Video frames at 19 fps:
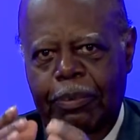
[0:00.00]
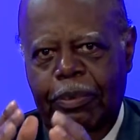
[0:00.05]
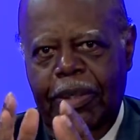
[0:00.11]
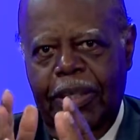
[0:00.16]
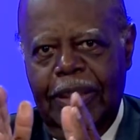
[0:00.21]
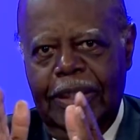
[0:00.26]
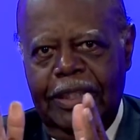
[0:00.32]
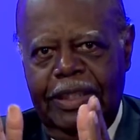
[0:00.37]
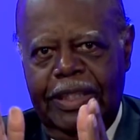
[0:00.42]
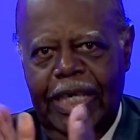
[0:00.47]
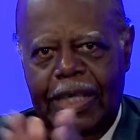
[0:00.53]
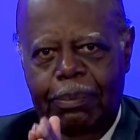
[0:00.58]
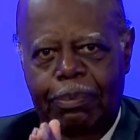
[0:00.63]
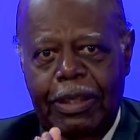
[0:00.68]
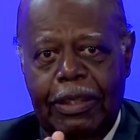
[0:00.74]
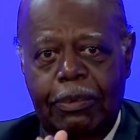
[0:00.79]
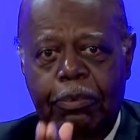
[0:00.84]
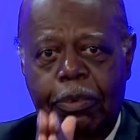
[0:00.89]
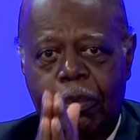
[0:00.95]
We're going to just take a
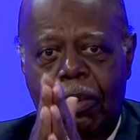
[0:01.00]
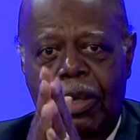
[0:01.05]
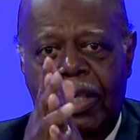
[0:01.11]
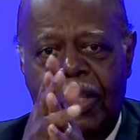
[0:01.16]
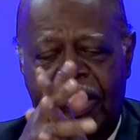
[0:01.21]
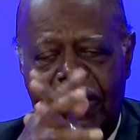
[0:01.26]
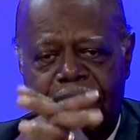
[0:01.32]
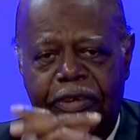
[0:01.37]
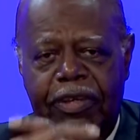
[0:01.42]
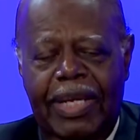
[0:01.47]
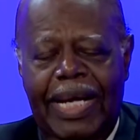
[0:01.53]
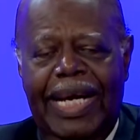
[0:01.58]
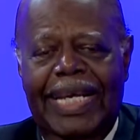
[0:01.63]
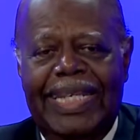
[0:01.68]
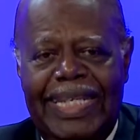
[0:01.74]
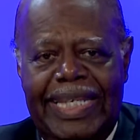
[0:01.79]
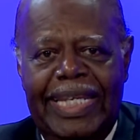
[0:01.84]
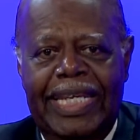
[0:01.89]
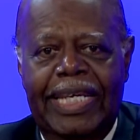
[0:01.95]
break. We want to give you an
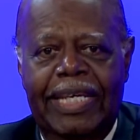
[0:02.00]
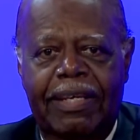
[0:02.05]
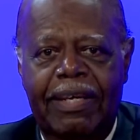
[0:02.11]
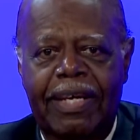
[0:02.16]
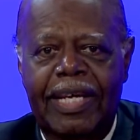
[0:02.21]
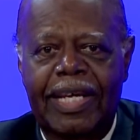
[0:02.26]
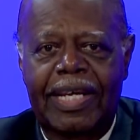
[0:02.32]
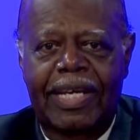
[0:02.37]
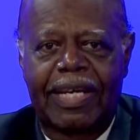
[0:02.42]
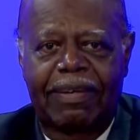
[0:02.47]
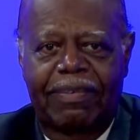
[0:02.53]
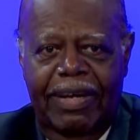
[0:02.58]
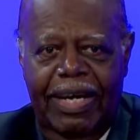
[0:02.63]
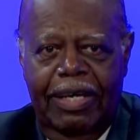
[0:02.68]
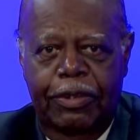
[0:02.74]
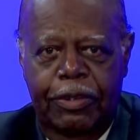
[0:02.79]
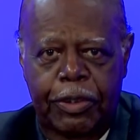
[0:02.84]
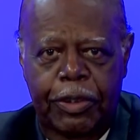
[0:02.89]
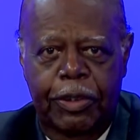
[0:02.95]
idea of
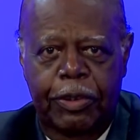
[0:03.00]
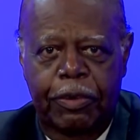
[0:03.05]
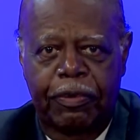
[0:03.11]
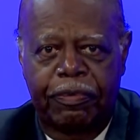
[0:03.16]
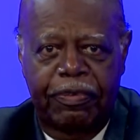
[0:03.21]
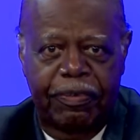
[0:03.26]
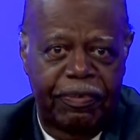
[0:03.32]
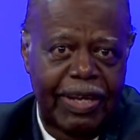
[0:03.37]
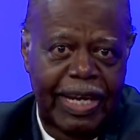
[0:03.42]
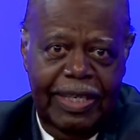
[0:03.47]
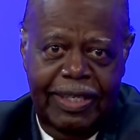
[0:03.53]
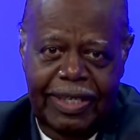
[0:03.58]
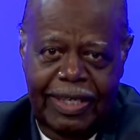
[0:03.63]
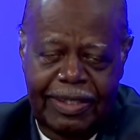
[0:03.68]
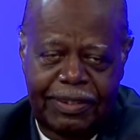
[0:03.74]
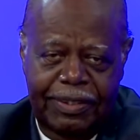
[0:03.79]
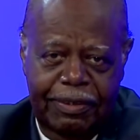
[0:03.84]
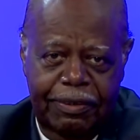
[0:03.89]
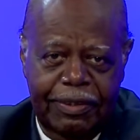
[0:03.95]
how you, if you've not
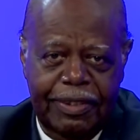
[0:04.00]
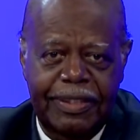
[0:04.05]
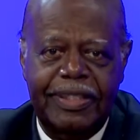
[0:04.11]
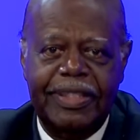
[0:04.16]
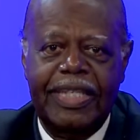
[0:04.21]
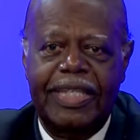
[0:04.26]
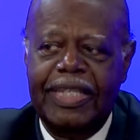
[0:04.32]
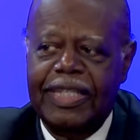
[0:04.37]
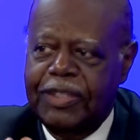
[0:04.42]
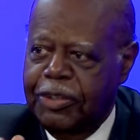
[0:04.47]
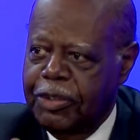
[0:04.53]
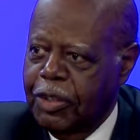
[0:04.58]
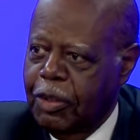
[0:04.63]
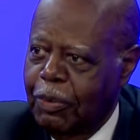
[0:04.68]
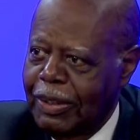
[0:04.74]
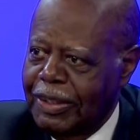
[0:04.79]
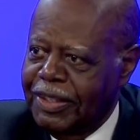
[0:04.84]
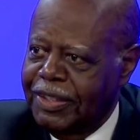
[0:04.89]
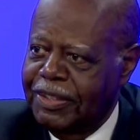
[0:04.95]
done so, can send us your
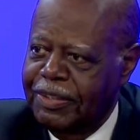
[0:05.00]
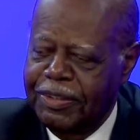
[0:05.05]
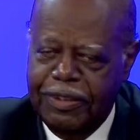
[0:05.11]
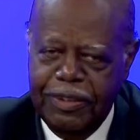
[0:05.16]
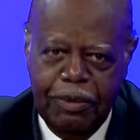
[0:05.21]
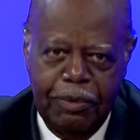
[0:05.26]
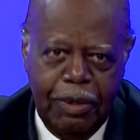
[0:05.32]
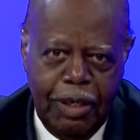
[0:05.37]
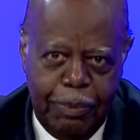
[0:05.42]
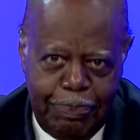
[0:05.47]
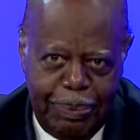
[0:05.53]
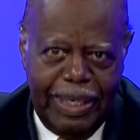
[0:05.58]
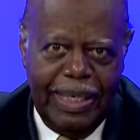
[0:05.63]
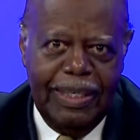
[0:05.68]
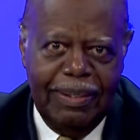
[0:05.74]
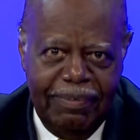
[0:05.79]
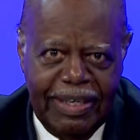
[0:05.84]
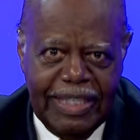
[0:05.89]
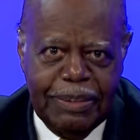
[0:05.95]
questions so our
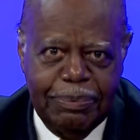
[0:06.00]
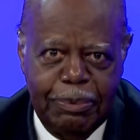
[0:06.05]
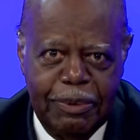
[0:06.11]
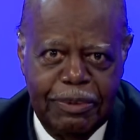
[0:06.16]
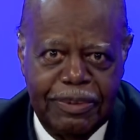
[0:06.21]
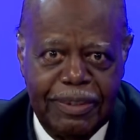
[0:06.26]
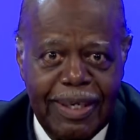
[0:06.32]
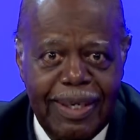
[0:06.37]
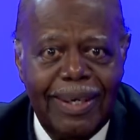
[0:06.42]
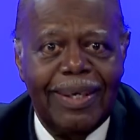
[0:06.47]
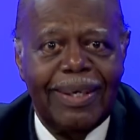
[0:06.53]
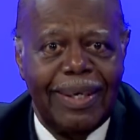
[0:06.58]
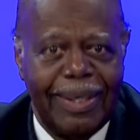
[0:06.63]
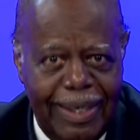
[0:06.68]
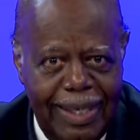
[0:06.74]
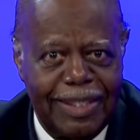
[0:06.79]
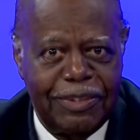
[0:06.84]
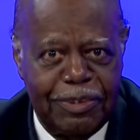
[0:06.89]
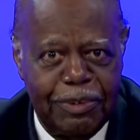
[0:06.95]
panel of experts
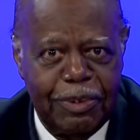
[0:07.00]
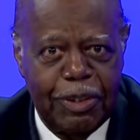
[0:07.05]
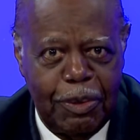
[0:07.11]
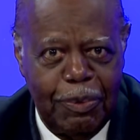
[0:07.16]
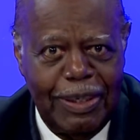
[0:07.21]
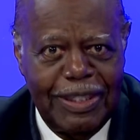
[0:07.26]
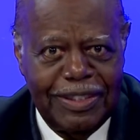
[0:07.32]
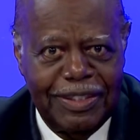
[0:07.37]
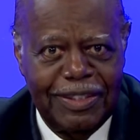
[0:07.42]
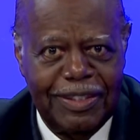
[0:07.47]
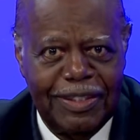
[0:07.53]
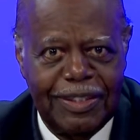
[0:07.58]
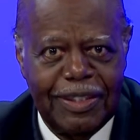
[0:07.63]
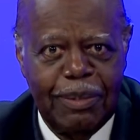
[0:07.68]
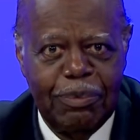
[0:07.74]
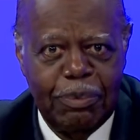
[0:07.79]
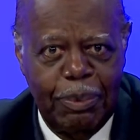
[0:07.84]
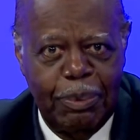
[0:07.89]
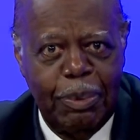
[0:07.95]
can answer your questions.
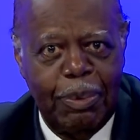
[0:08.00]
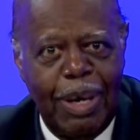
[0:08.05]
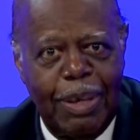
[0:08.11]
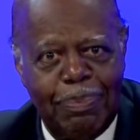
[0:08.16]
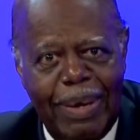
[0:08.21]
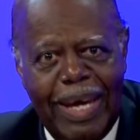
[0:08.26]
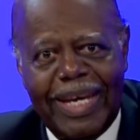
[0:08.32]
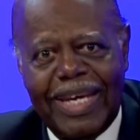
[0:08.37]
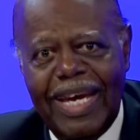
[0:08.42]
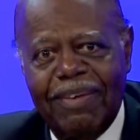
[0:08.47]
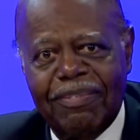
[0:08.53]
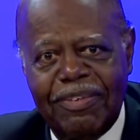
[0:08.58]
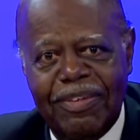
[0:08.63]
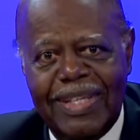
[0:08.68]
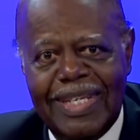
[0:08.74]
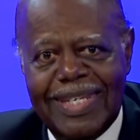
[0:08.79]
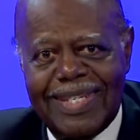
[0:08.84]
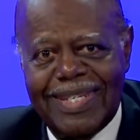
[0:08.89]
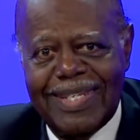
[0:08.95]
We'll be right back after
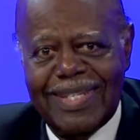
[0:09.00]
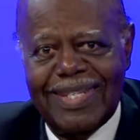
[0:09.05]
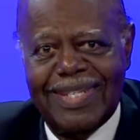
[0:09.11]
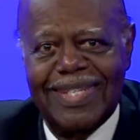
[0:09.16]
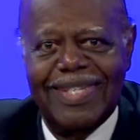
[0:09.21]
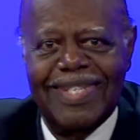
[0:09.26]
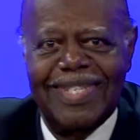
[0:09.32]
this.